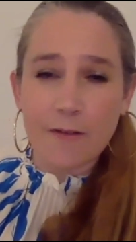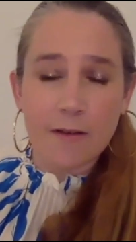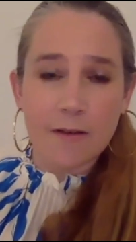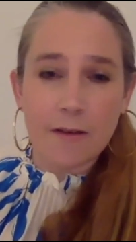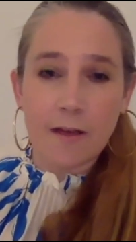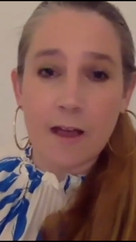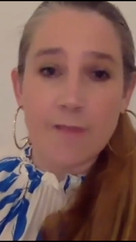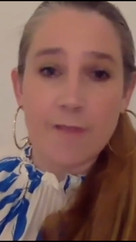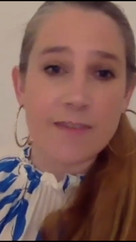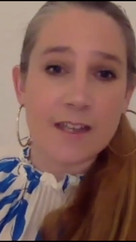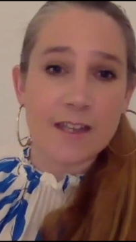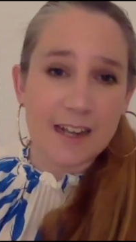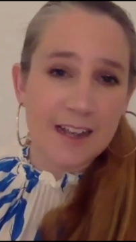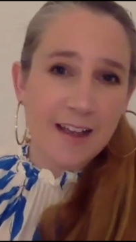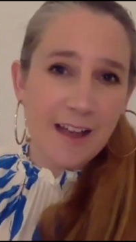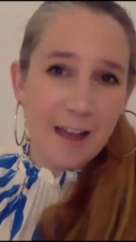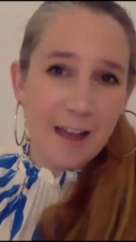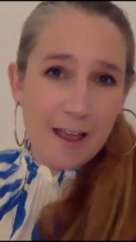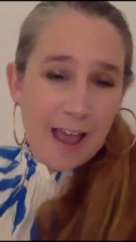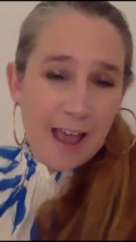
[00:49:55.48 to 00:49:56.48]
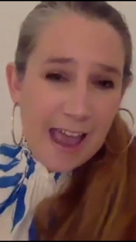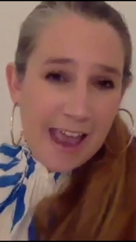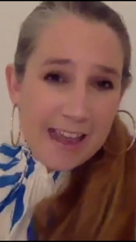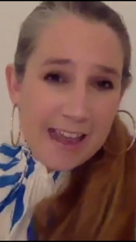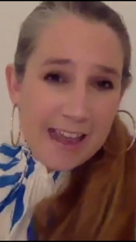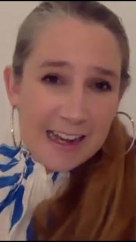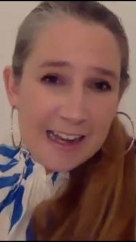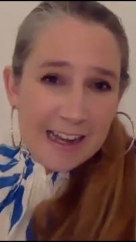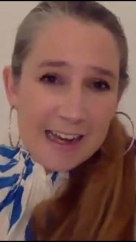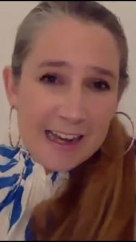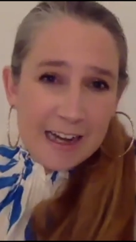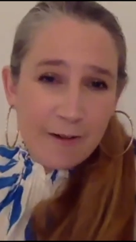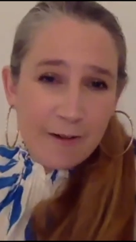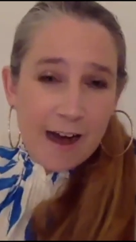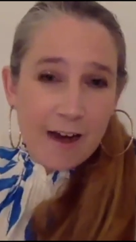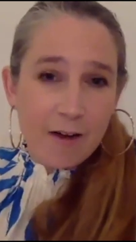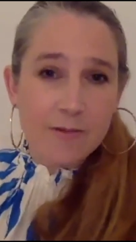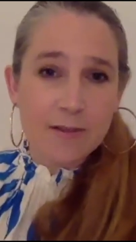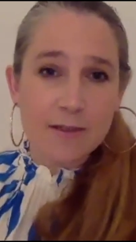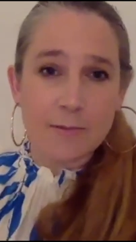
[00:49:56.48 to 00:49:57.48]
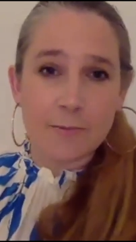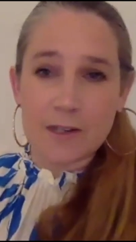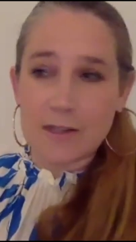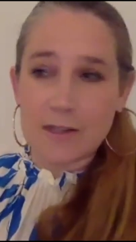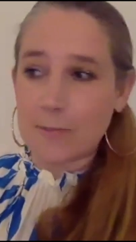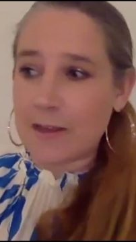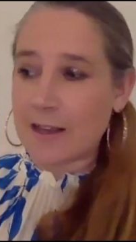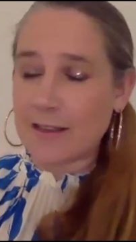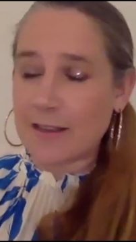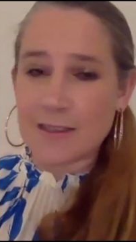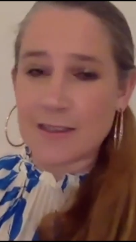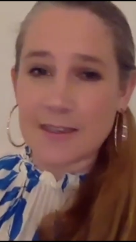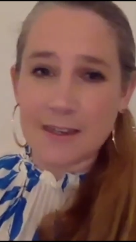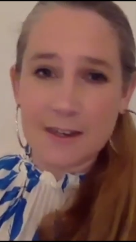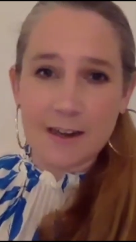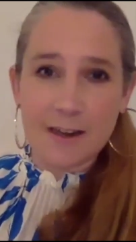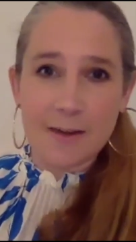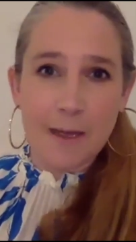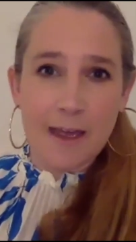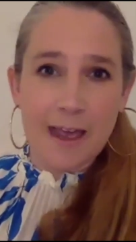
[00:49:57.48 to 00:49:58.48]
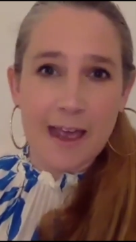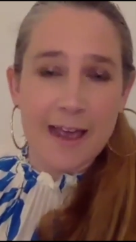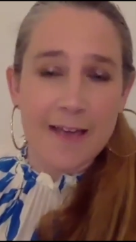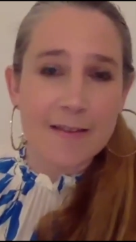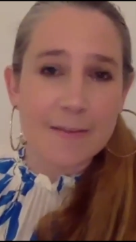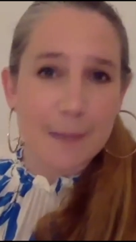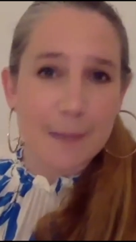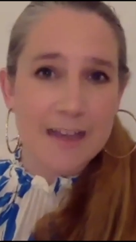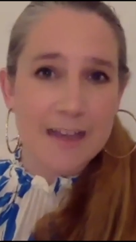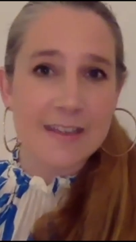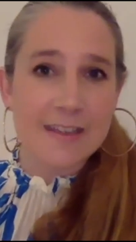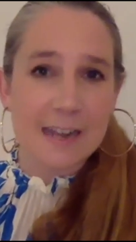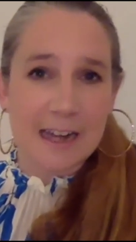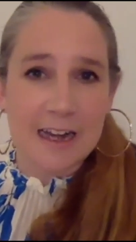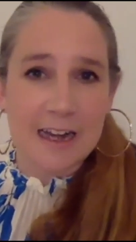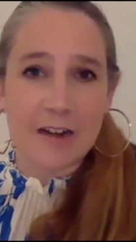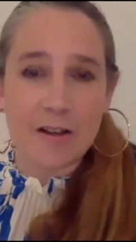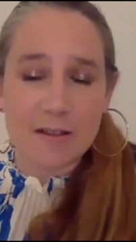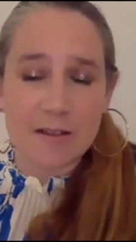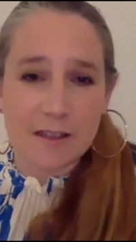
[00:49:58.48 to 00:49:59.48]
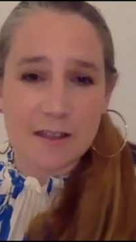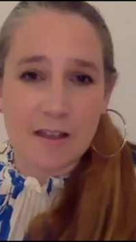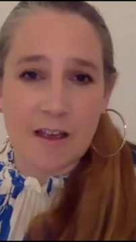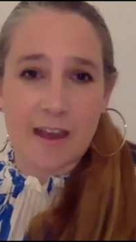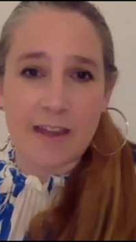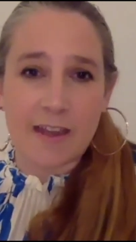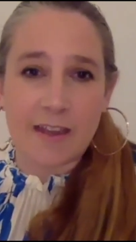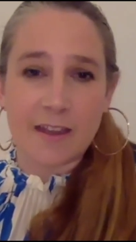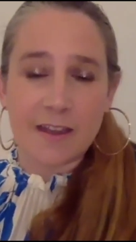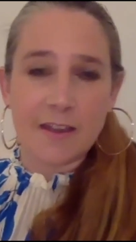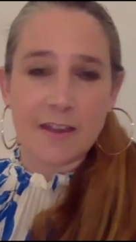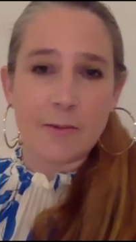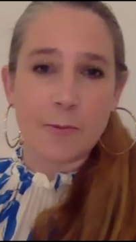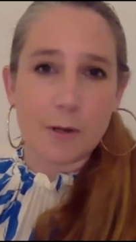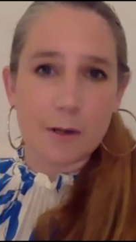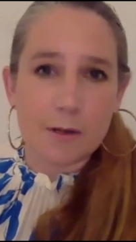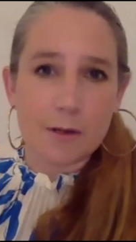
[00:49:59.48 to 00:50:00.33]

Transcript: I've done a, a clear out, which means, you know, my house basically looks like one of